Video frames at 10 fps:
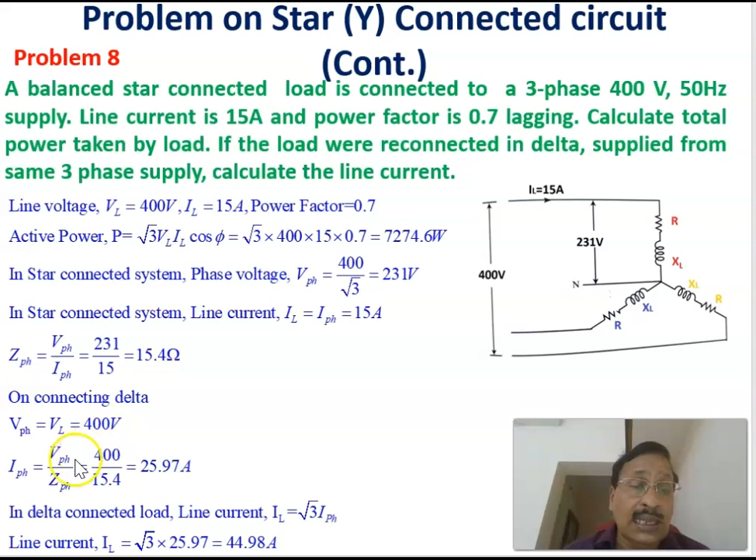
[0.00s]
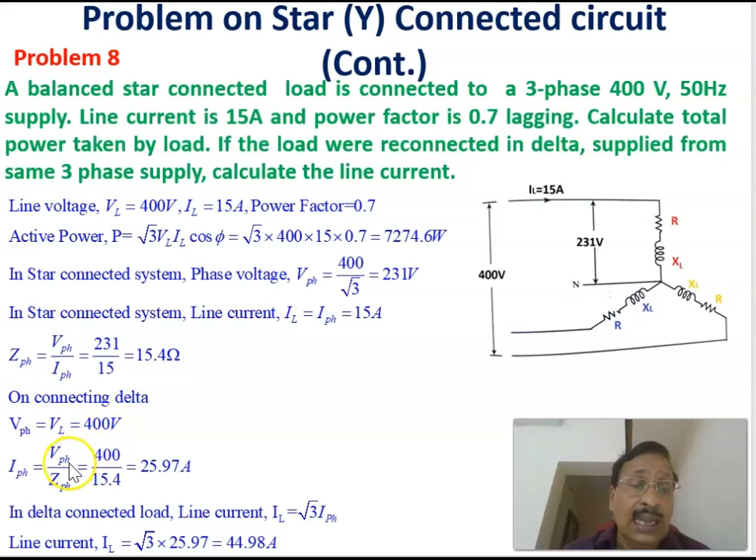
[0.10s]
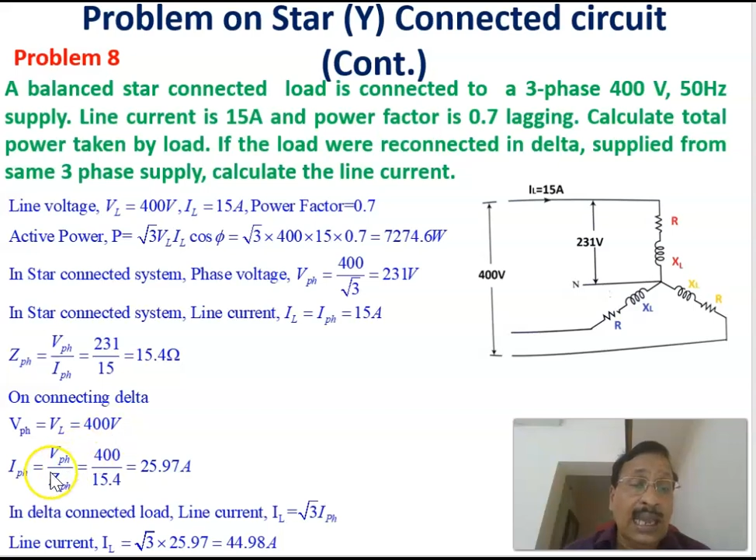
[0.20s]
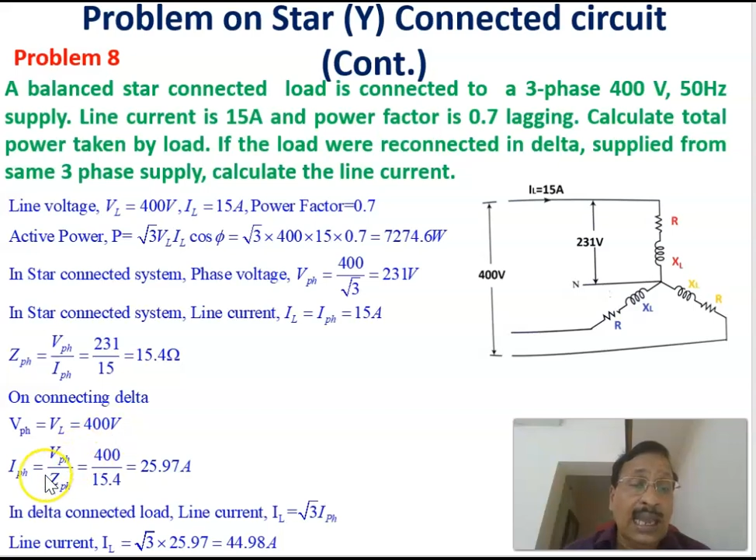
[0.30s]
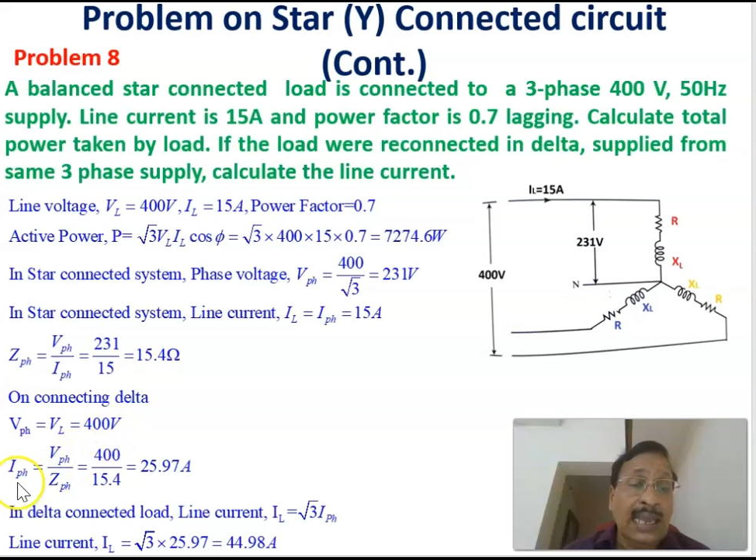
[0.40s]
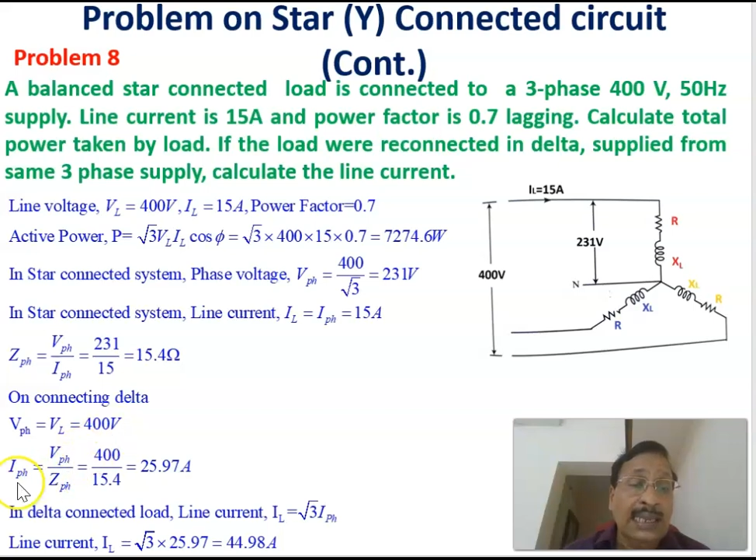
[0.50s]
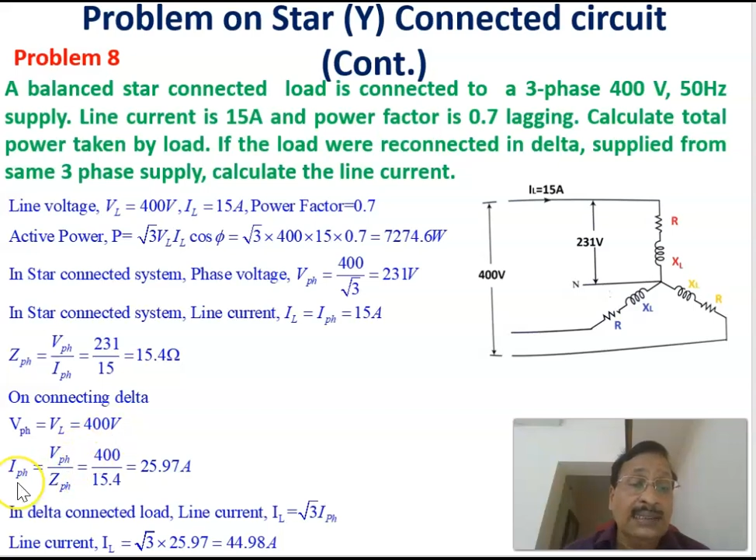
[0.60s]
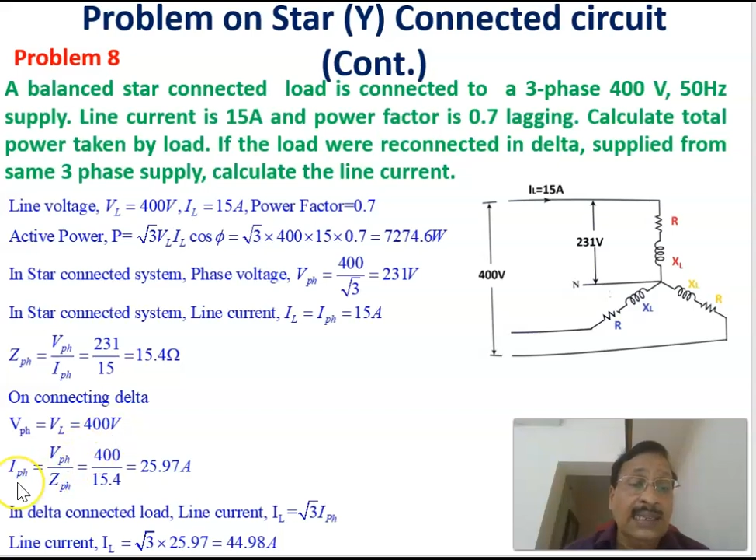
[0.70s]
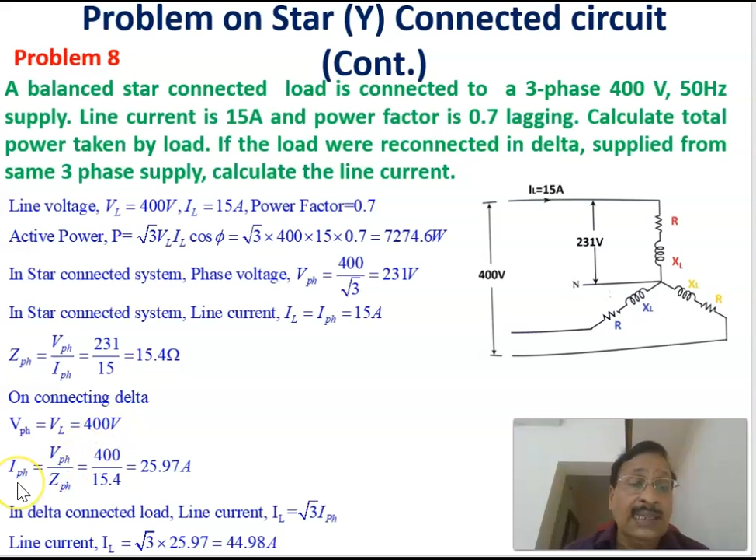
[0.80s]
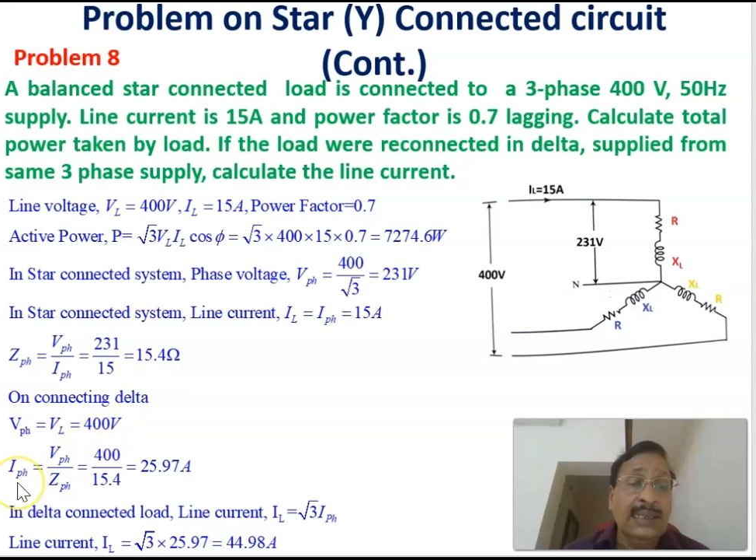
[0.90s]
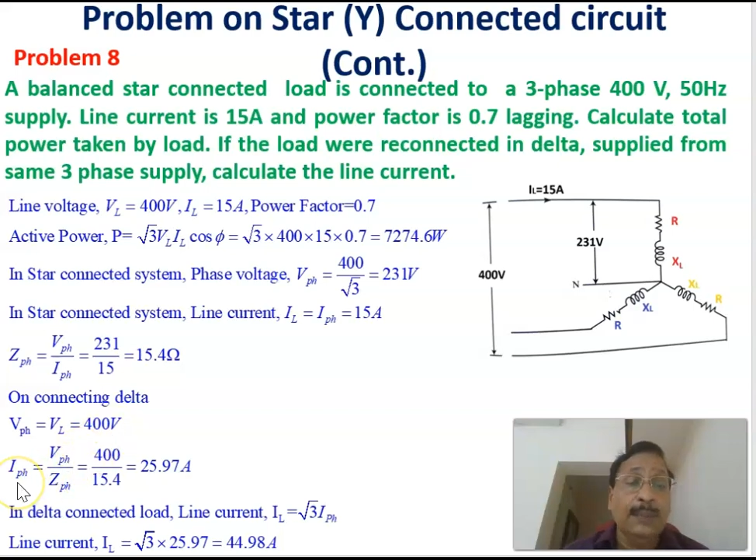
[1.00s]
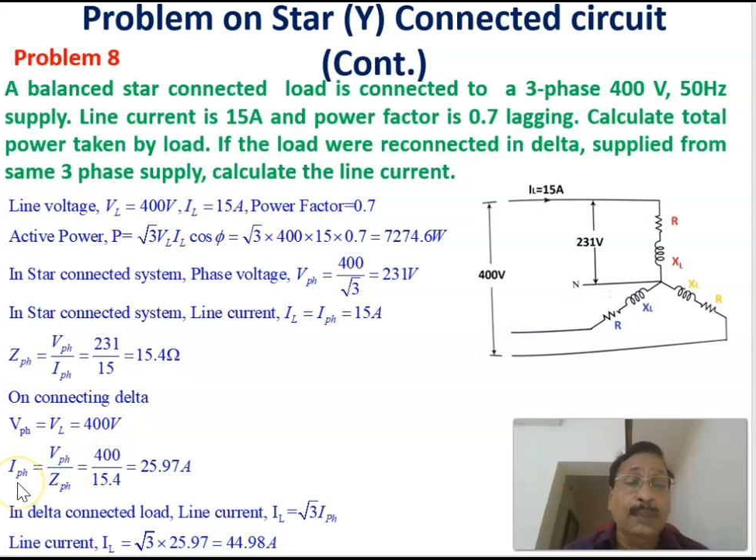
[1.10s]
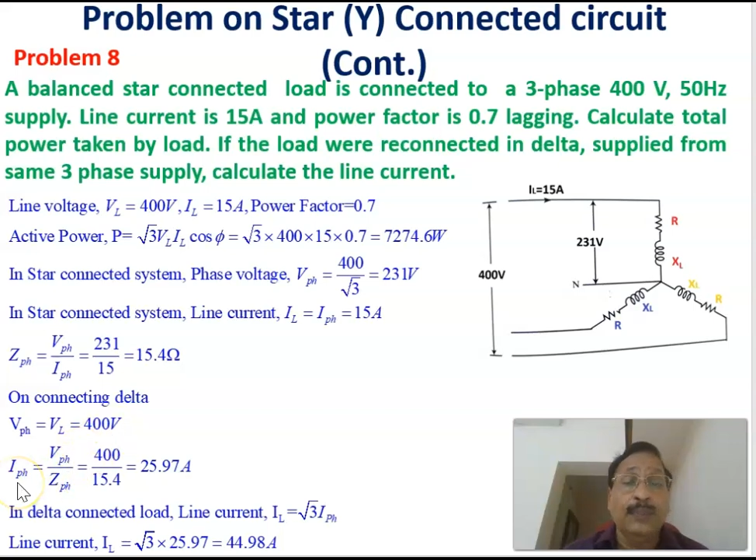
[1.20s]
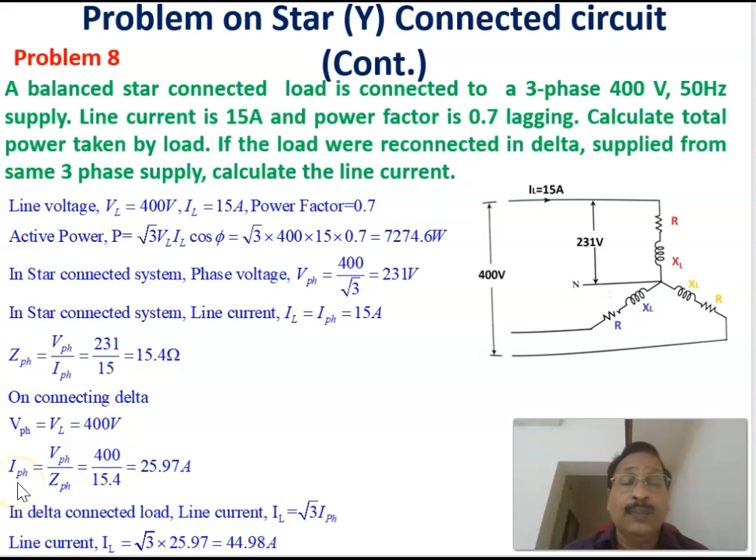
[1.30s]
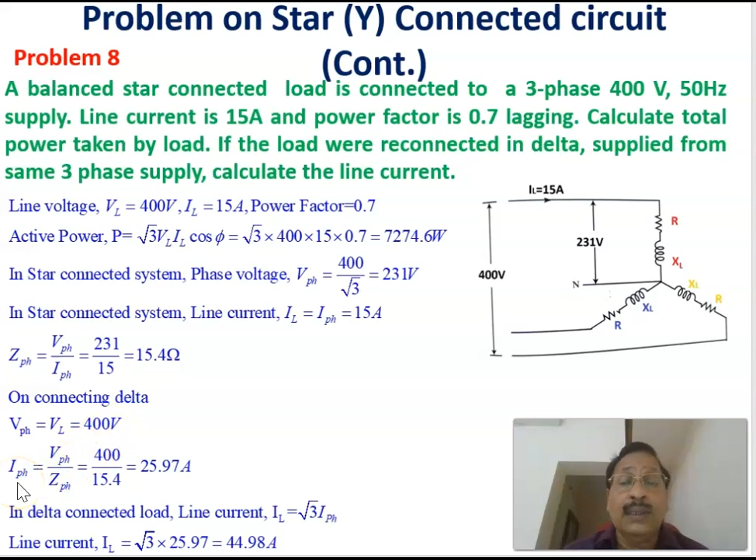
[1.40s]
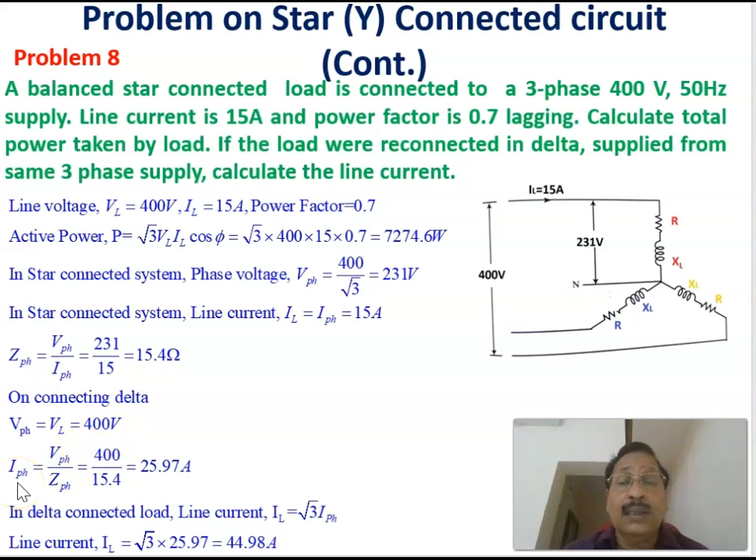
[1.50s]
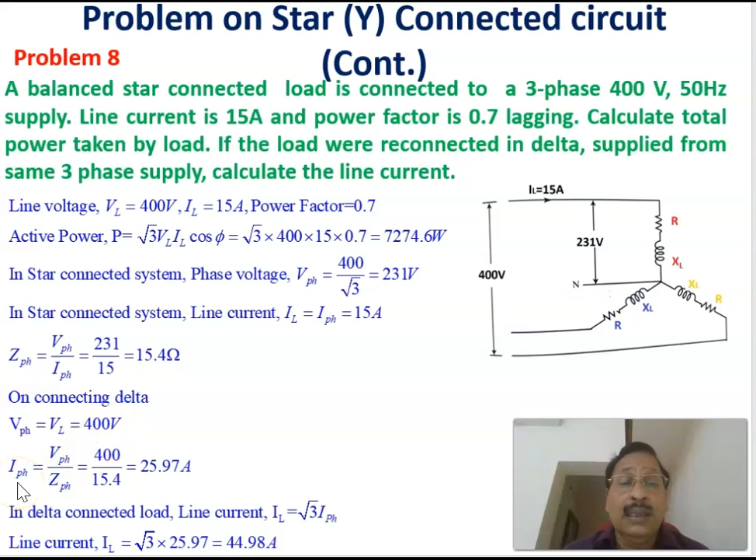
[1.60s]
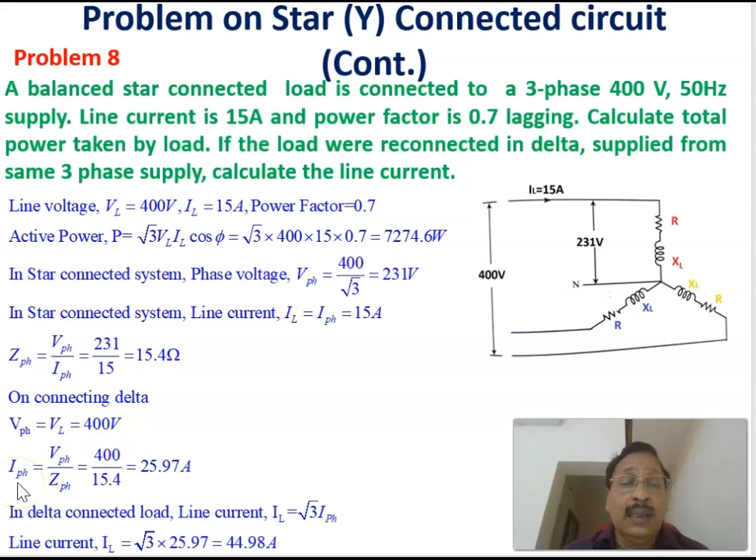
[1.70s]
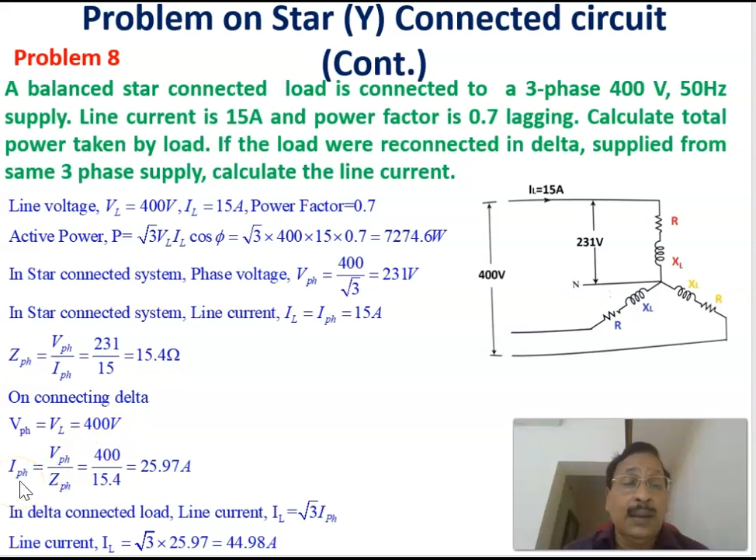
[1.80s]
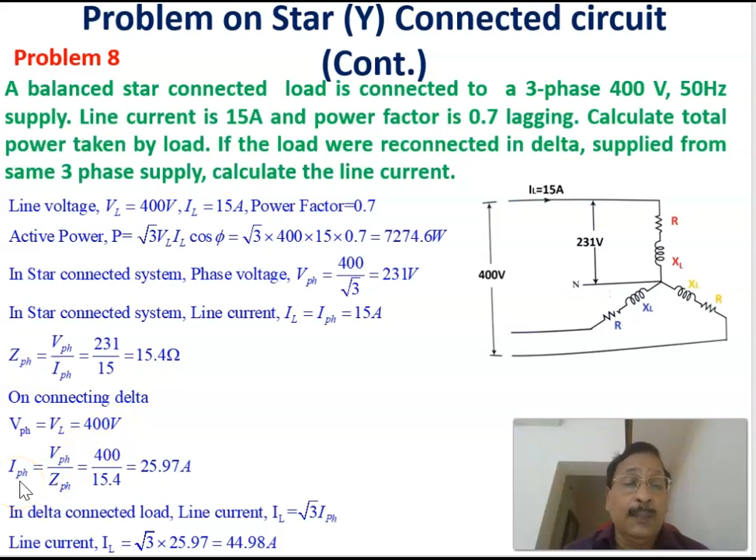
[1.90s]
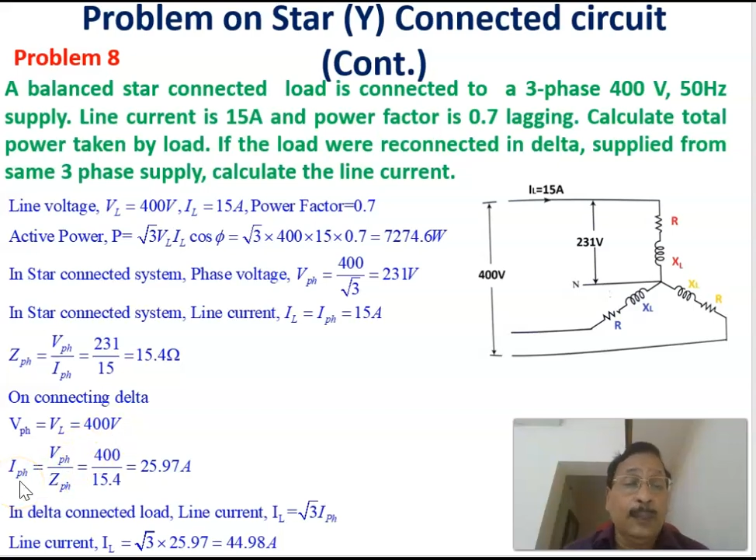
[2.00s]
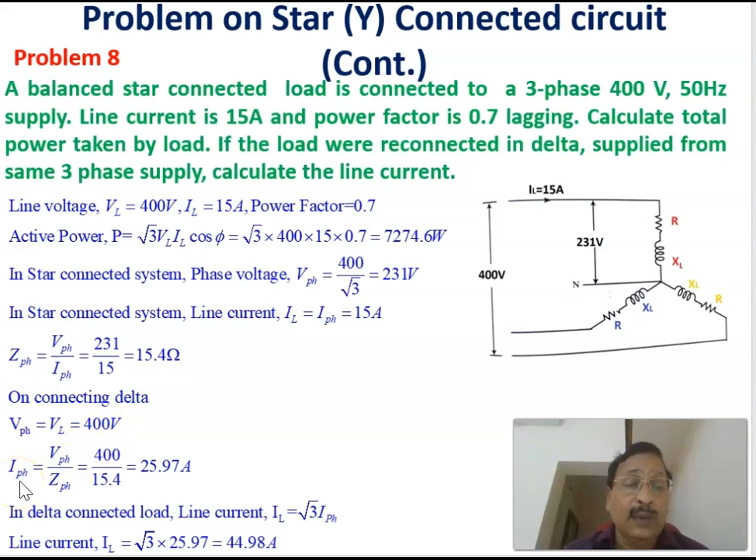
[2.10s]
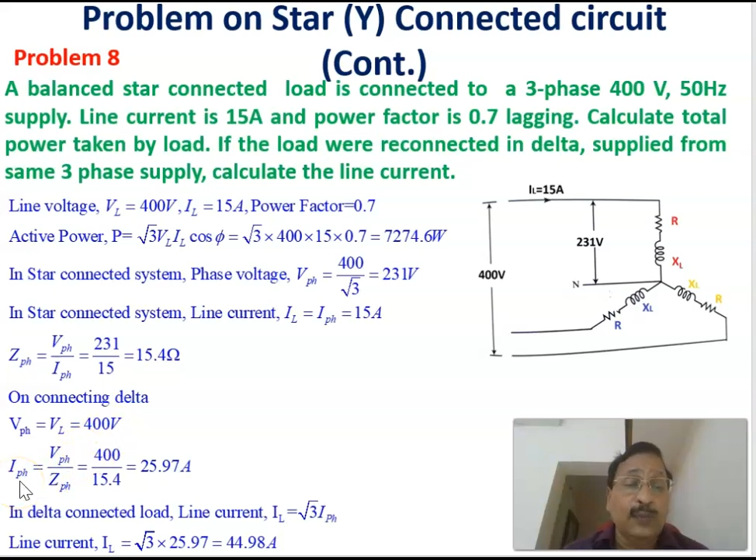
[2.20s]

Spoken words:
And then per